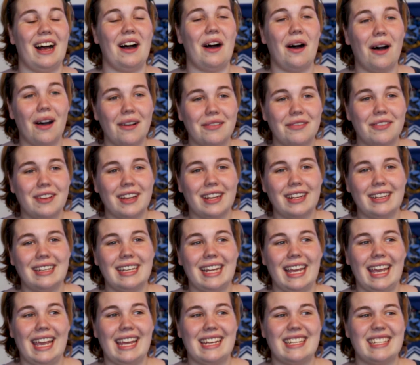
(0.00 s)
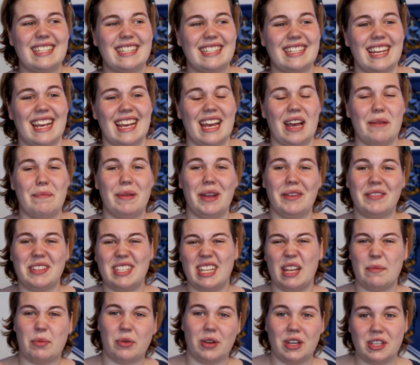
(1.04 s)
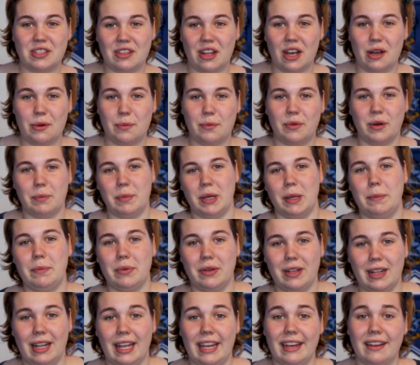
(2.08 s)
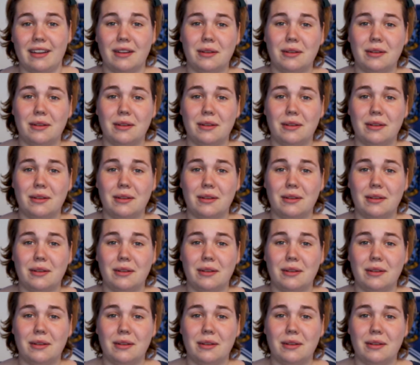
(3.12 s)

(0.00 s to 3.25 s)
often it's a bit of a slippery slope where people are like,